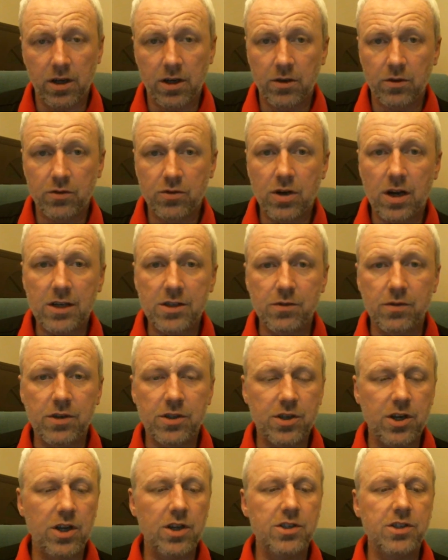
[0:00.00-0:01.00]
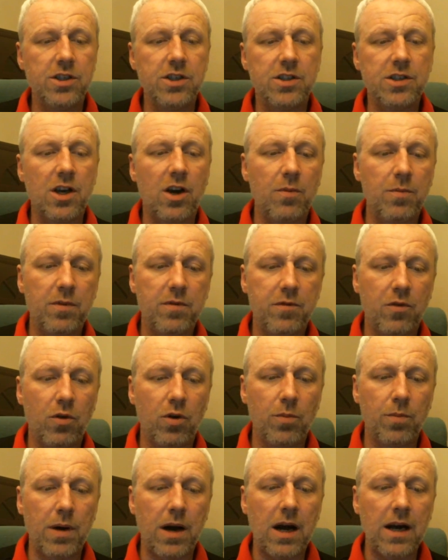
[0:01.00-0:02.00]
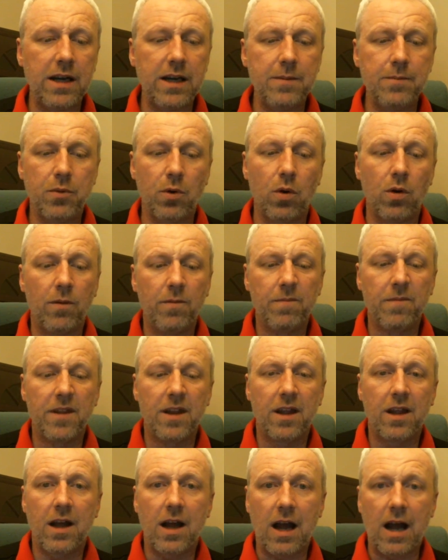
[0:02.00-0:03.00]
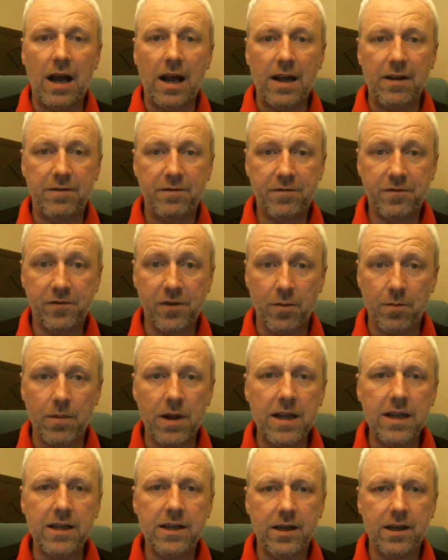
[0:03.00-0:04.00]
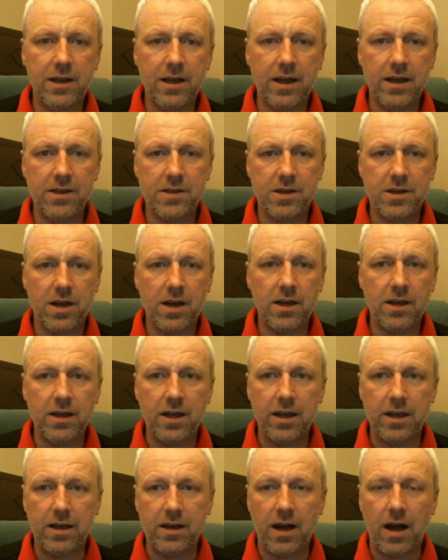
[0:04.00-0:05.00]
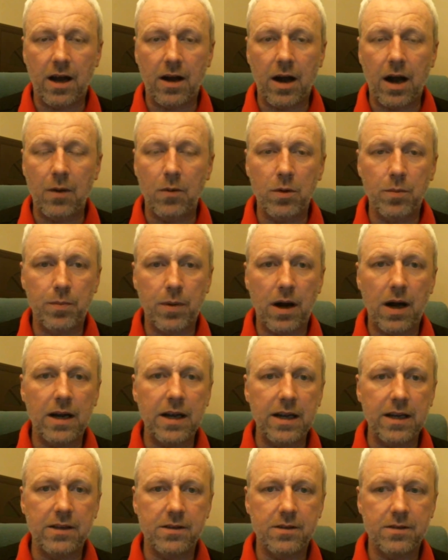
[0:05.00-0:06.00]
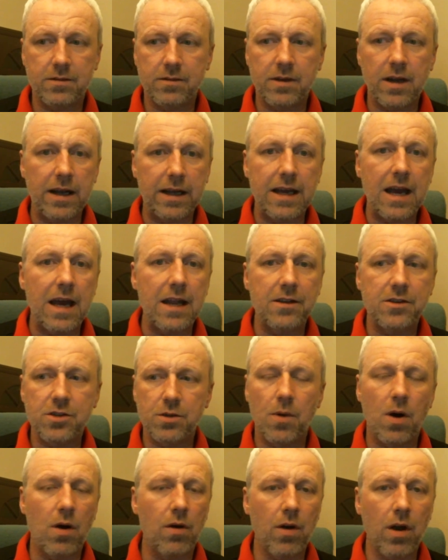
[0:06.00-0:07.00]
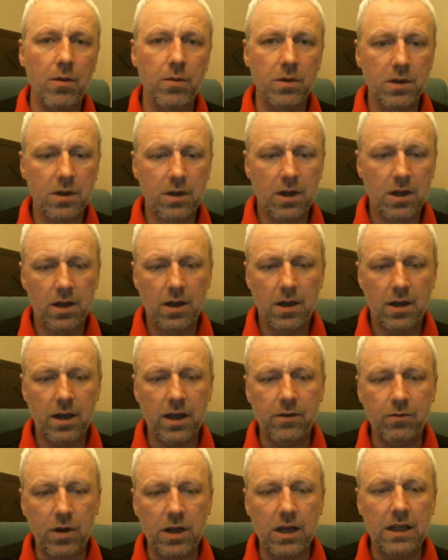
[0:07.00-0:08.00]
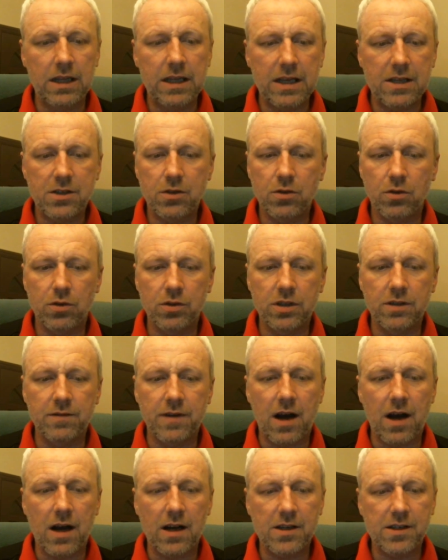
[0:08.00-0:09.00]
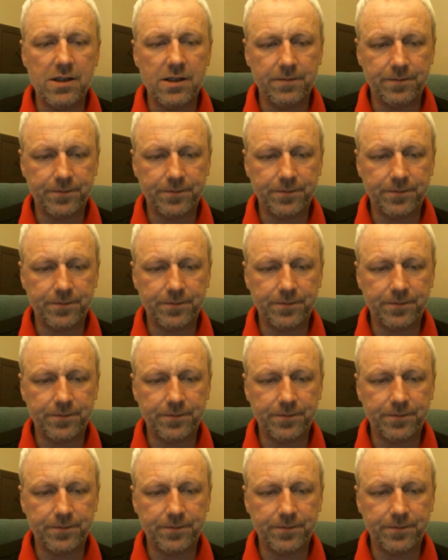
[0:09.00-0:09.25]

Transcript: try to research it yourself before buying it. But for me, I would buy it again tomorrow. It really is a good device.